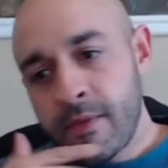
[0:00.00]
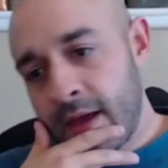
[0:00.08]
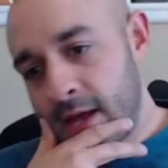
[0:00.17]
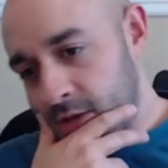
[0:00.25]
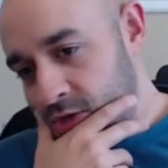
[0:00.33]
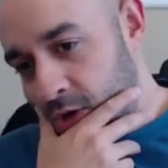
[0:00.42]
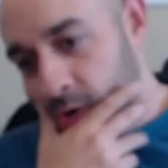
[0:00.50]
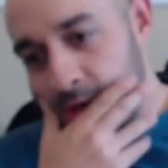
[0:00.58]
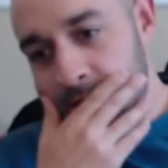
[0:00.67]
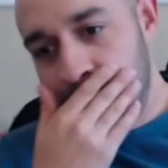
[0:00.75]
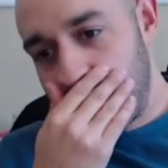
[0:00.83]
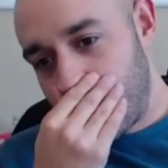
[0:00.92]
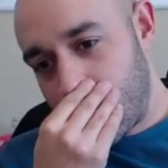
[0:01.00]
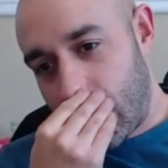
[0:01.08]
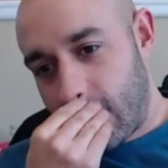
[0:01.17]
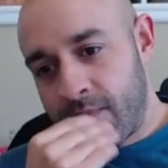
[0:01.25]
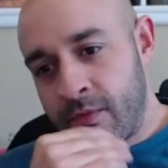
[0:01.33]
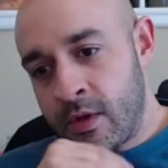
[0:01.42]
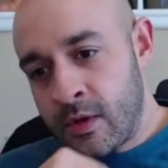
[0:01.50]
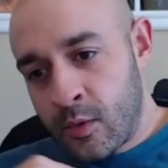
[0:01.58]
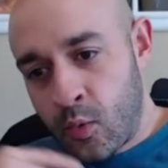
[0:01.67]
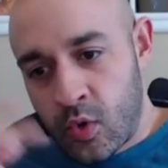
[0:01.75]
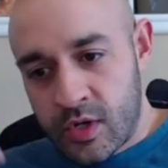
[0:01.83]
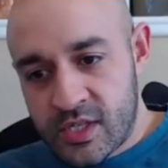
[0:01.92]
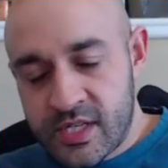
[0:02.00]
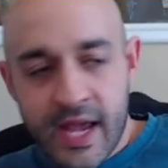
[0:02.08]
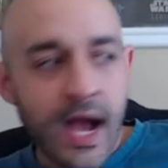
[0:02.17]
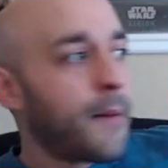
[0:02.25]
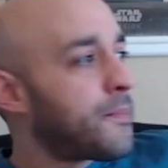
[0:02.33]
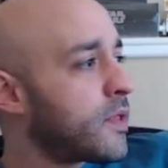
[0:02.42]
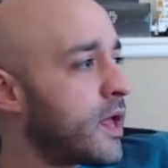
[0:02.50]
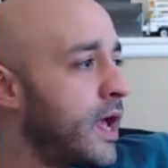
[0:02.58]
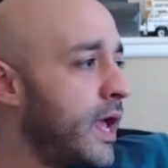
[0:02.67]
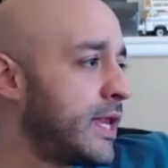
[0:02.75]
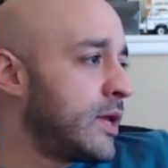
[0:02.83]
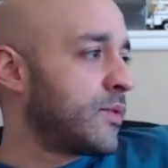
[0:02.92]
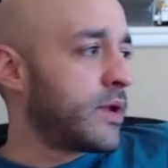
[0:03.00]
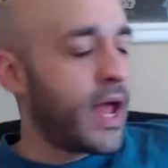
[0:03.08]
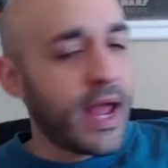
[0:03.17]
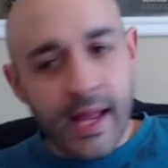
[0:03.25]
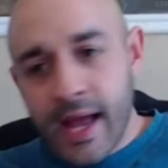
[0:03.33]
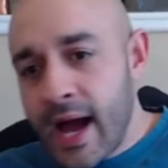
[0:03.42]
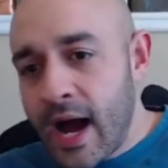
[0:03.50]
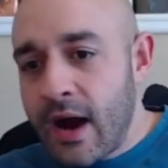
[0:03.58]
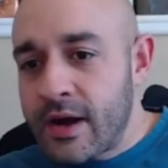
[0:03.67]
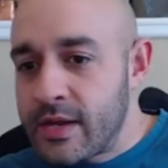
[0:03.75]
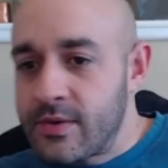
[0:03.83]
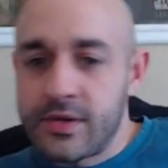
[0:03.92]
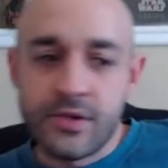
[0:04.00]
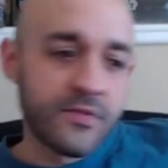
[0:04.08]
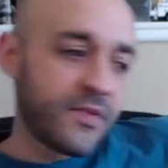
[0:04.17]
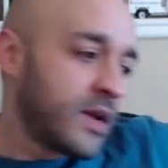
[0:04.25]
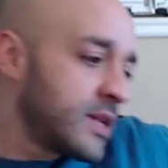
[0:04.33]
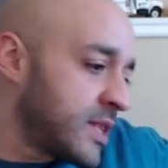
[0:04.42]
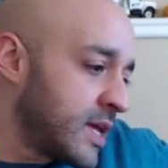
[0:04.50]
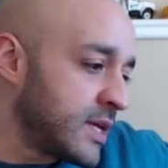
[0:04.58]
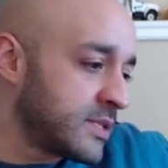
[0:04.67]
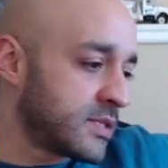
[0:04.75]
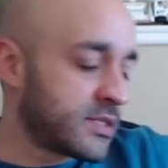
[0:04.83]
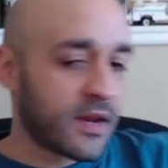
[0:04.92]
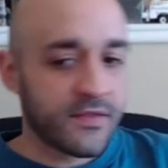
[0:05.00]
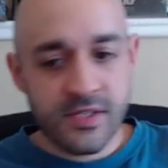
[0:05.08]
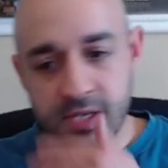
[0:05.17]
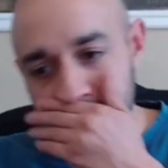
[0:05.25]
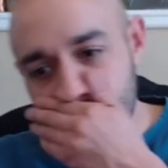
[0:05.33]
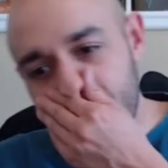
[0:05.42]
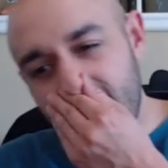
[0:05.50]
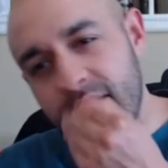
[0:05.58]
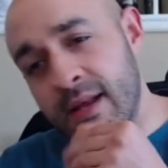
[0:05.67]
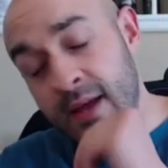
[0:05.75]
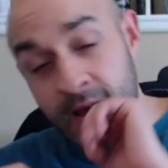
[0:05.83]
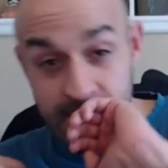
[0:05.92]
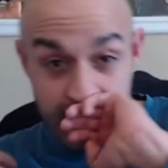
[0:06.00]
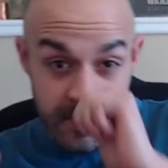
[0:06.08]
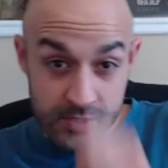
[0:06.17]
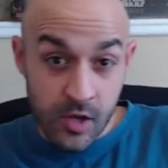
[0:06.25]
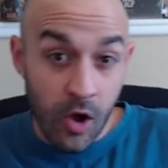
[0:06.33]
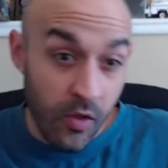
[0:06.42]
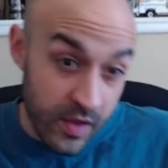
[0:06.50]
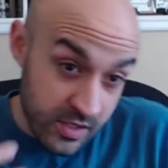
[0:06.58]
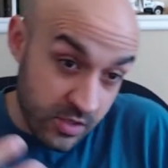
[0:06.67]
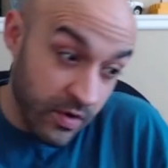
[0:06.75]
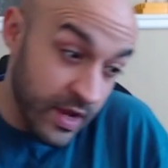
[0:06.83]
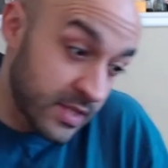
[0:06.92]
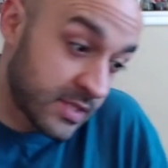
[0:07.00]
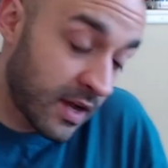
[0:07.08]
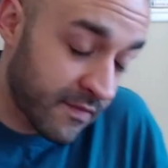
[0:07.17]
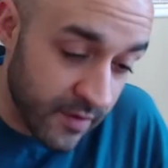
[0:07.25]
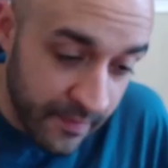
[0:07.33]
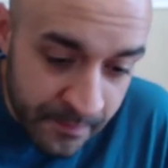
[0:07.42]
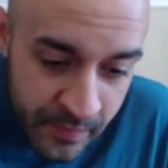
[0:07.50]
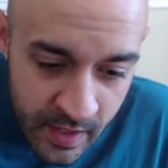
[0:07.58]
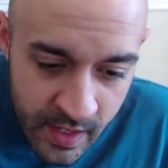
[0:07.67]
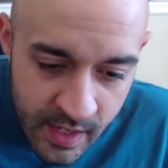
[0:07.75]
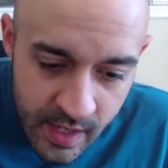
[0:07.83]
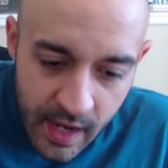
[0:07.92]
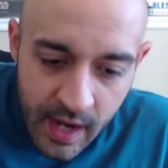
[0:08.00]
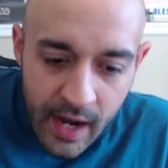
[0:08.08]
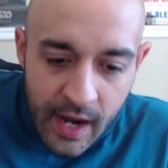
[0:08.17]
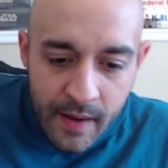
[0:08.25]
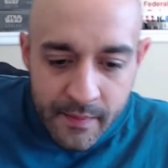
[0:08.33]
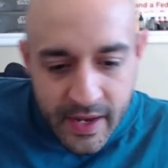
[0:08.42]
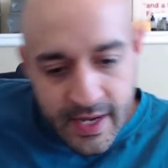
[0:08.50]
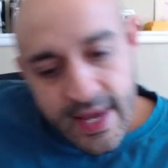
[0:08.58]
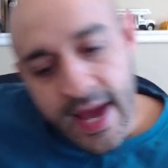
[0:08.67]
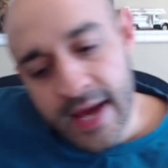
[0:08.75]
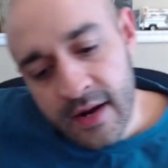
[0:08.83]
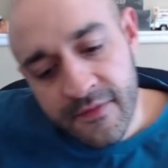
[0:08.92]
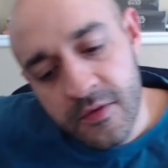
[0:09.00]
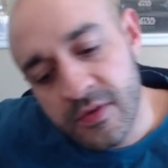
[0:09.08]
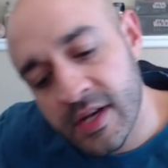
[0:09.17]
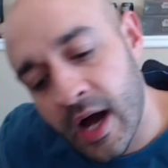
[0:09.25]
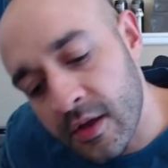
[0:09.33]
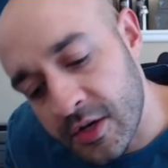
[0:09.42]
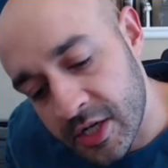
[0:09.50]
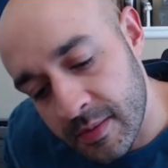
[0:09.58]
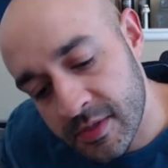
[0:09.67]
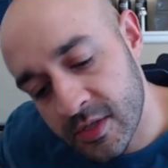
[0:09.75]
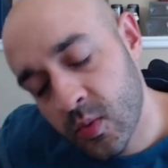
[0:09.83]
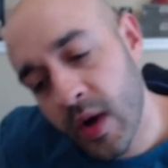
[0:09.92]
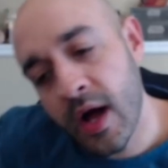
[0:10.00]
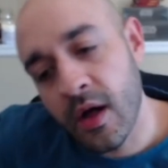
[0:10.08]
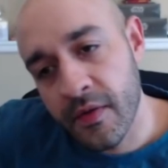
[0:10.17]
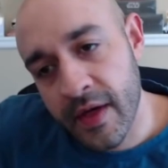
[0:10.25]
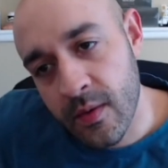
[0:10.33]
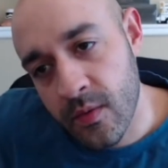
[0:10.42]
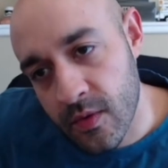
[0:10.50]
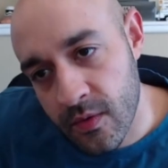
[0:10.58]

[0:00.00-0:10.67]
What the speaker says: And so he would stay up late, he would hang out, he would do fun things instead of studying, and as a result, his grades suffered. And he had a few scholarships as well that